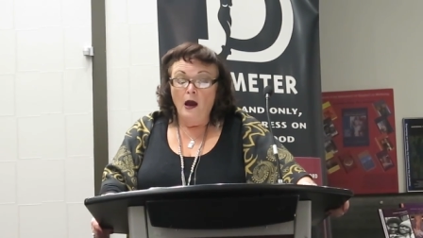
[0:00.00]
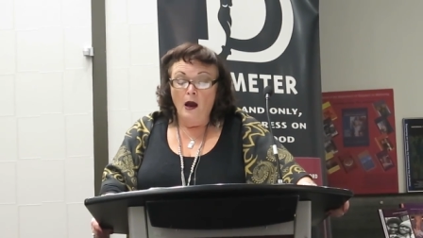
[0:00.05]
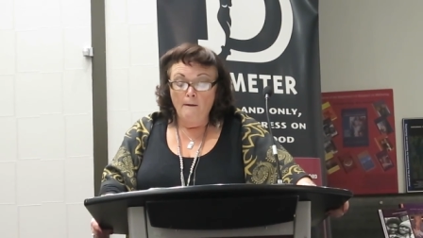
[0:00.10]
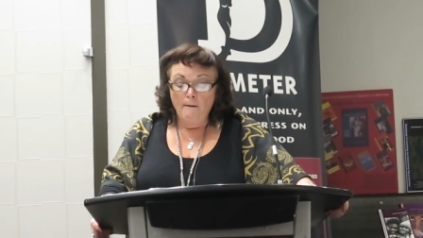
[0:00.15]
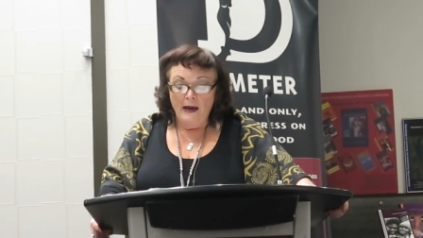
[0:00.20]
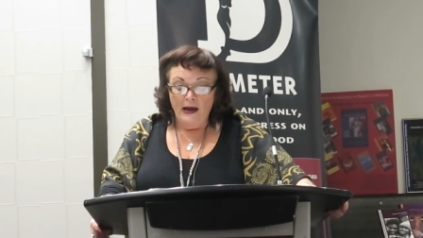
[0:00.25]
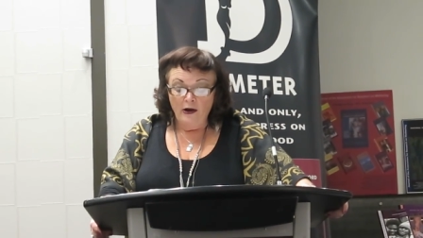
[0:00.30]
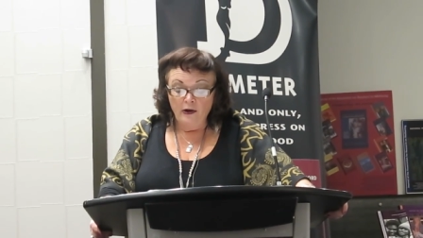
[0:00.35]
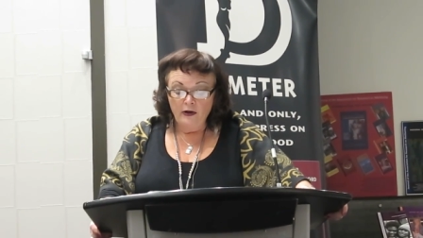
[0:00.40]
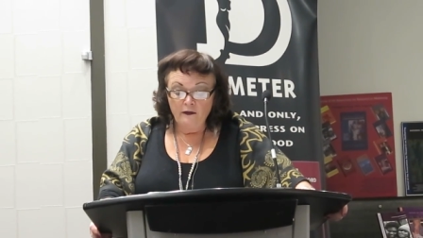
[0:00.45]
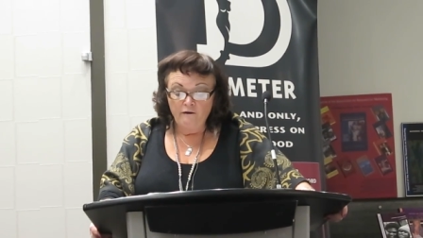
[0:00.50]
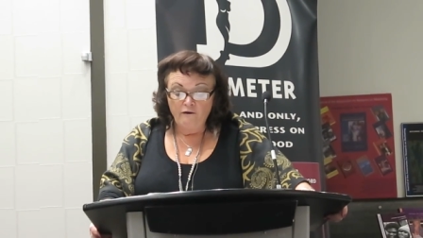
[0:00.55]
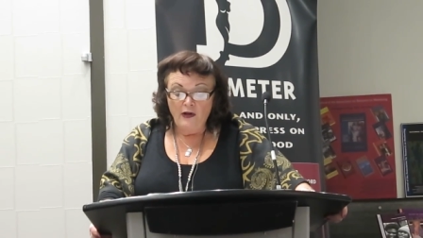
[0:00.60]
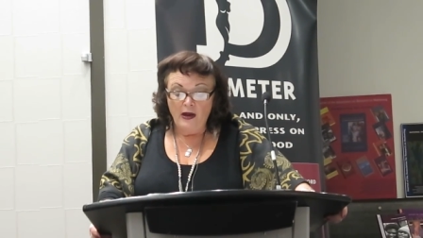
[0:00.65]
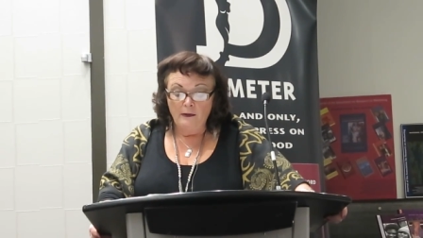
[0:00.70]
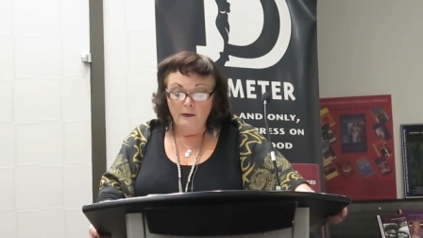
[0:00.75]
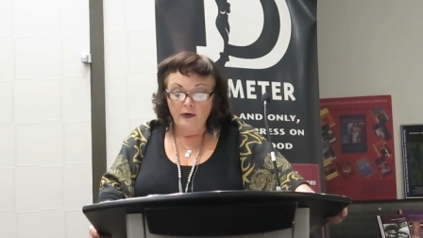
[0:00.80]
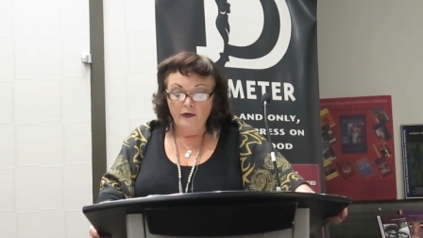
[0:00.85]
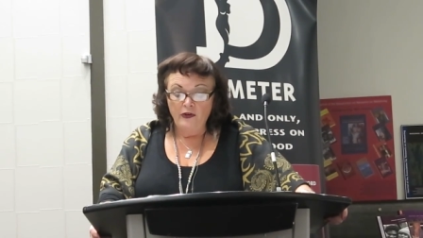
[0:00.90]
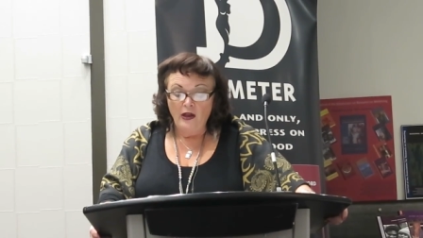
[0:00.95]
American
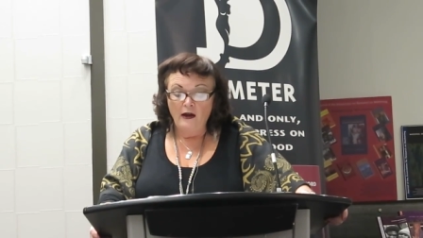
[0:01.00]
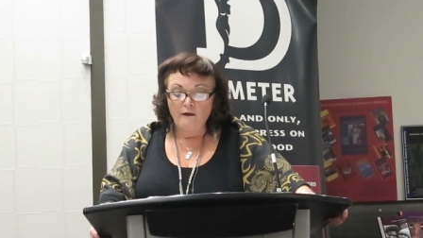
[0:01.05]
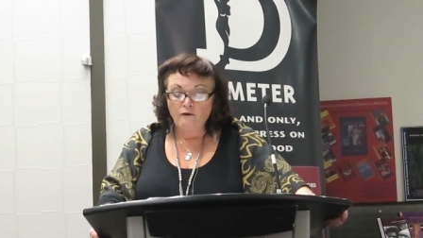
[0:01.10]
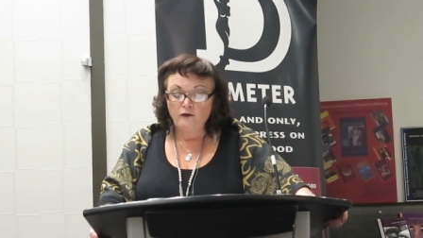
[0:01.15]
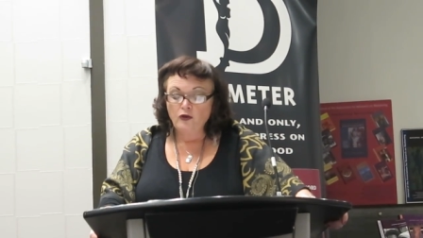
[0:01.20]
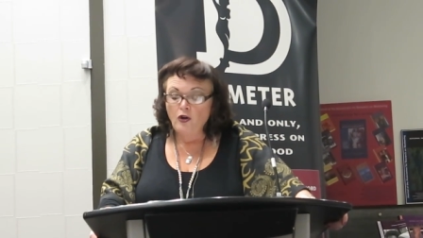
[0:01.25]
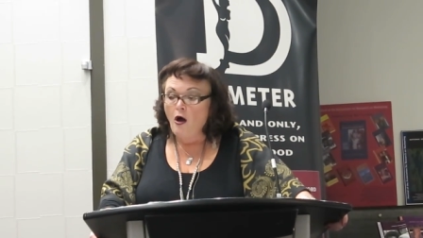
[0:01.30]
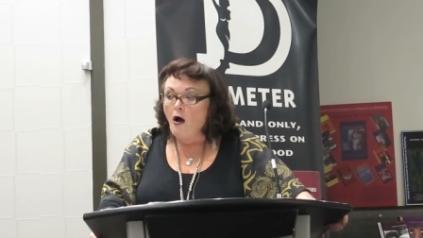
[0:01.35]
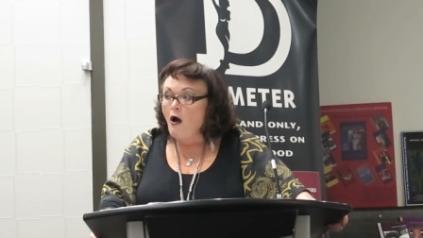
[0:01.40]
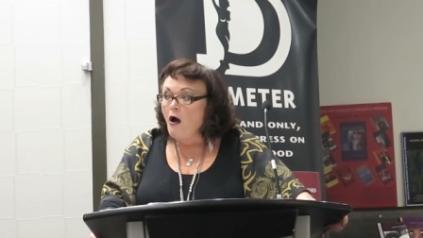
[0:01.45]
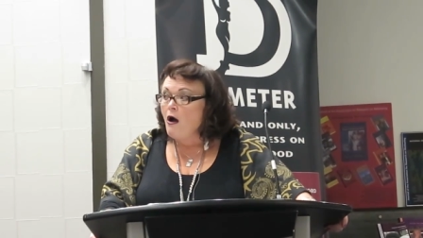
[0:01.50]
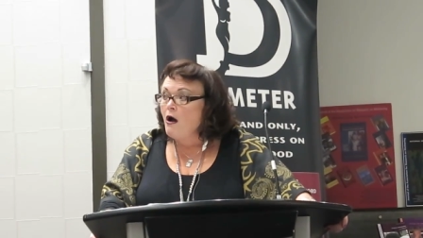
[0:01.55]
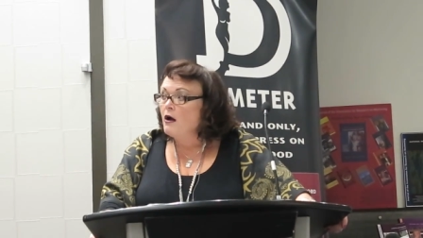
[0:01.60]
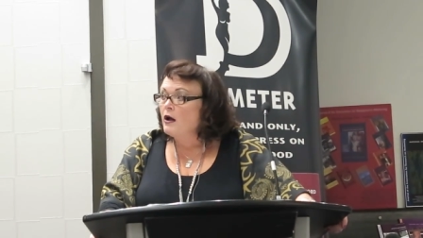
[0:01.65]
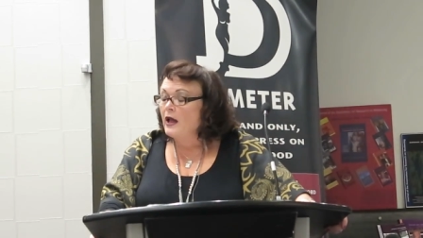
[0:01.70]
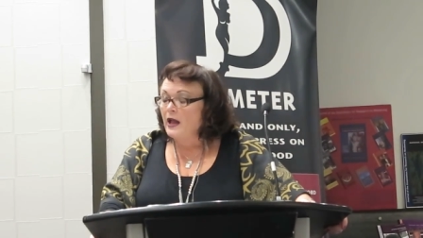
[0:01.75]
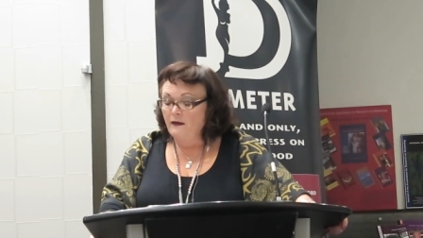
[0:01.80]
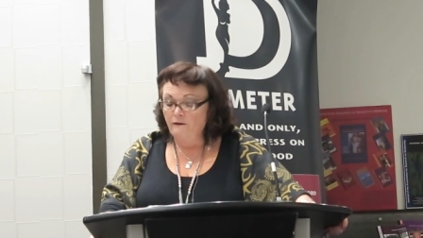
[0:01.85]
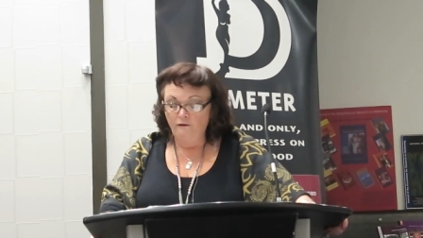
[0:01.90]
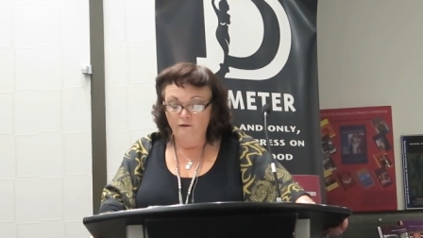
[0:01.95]
feminists have
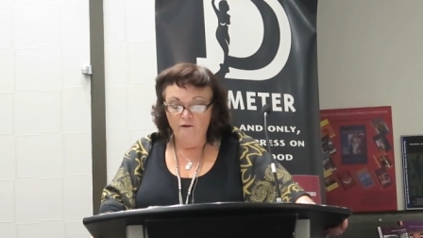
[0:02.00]
long